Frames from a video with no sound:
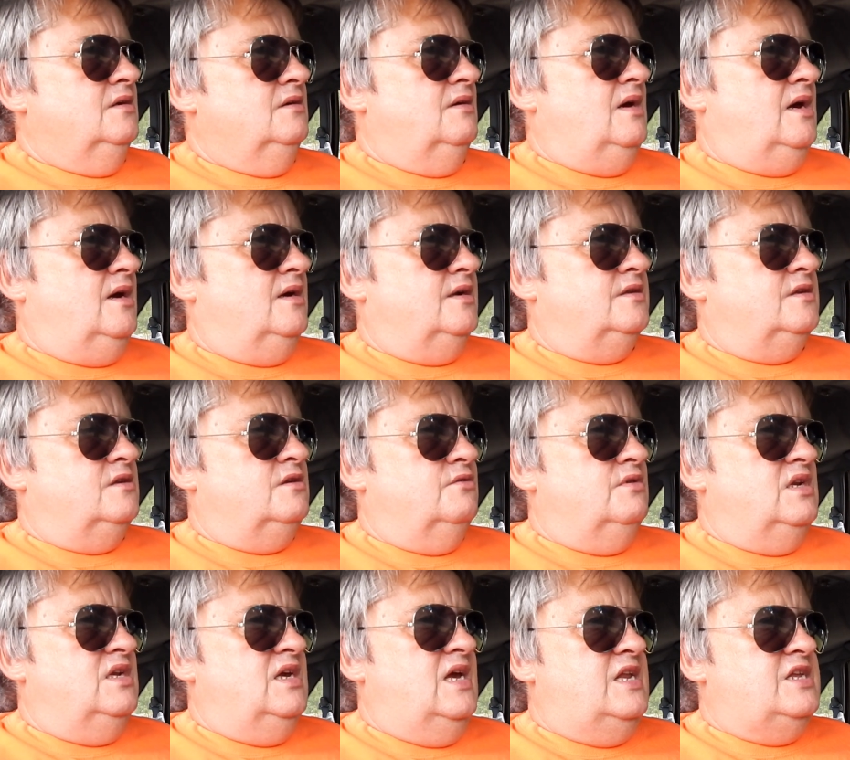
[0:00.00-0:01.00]
do
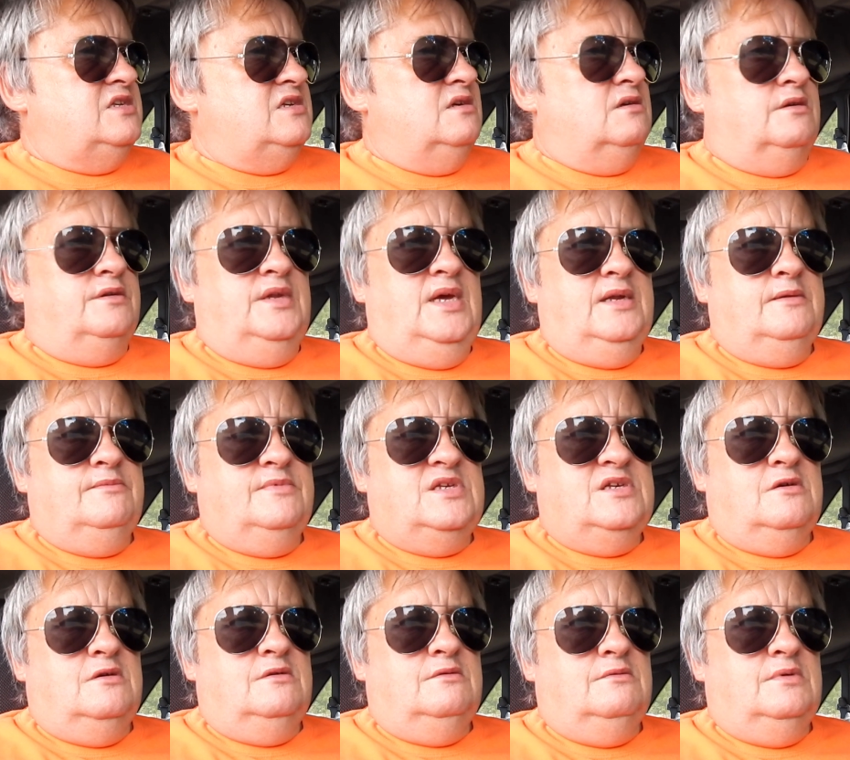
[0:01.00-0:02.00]
any editing on that,
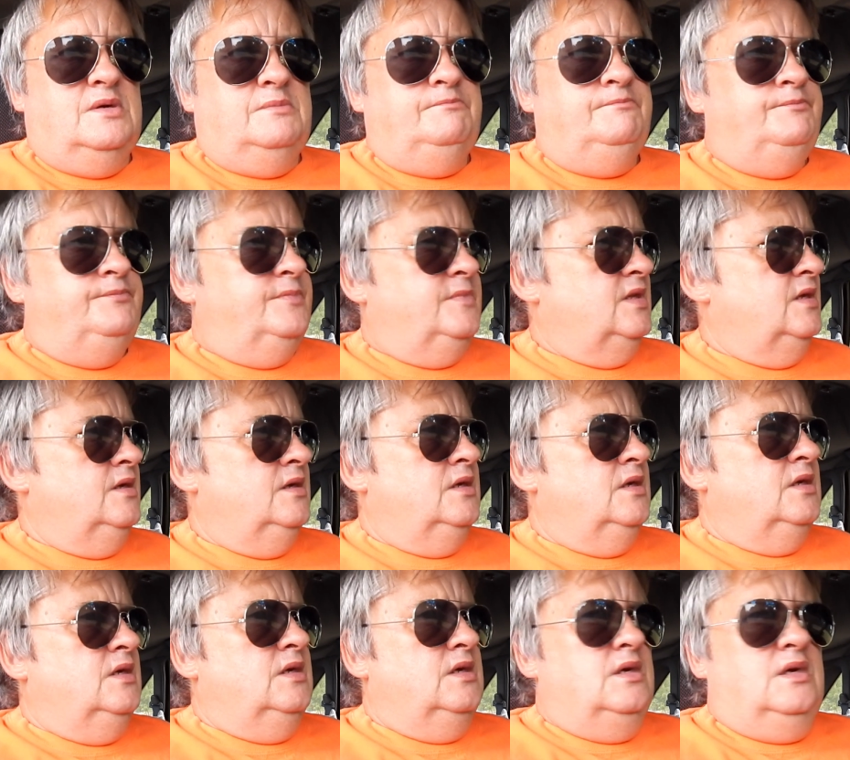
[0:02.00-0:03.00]
so...
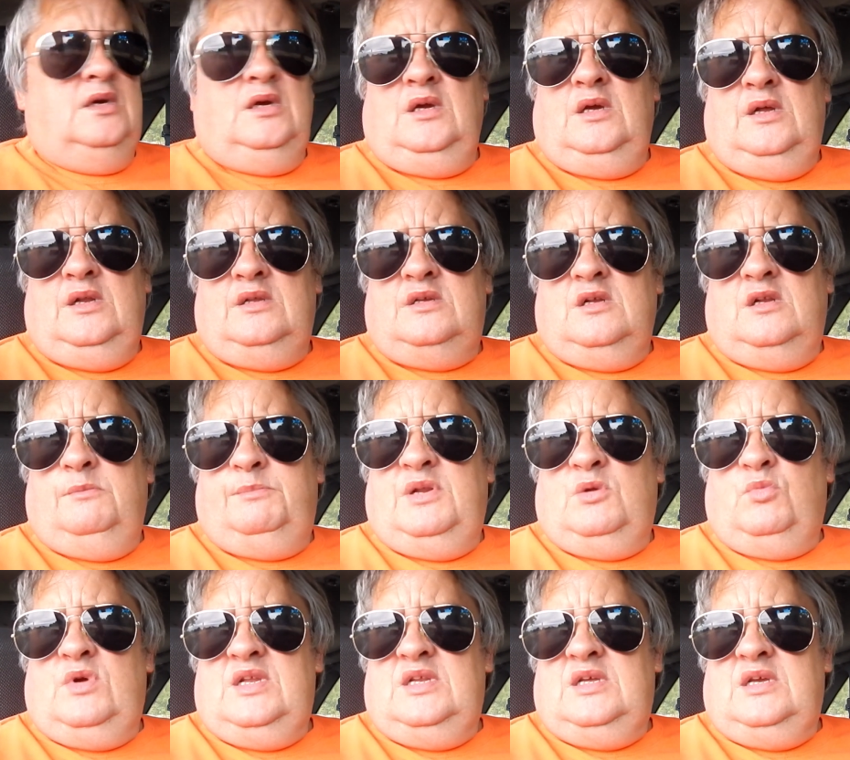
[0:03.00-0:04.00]
And it's a little
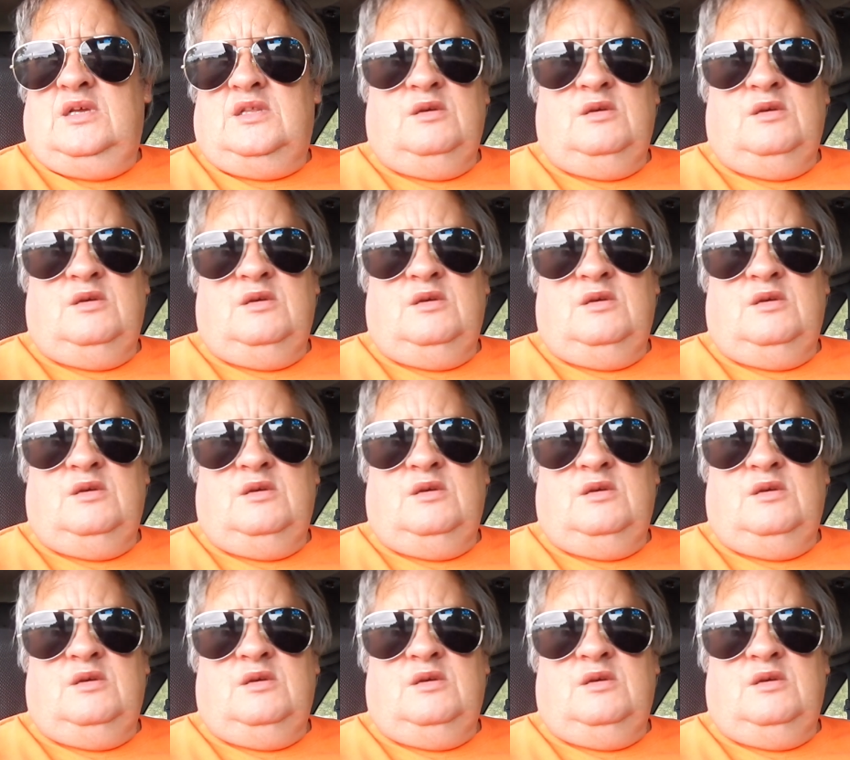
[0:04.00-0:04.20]
bit windy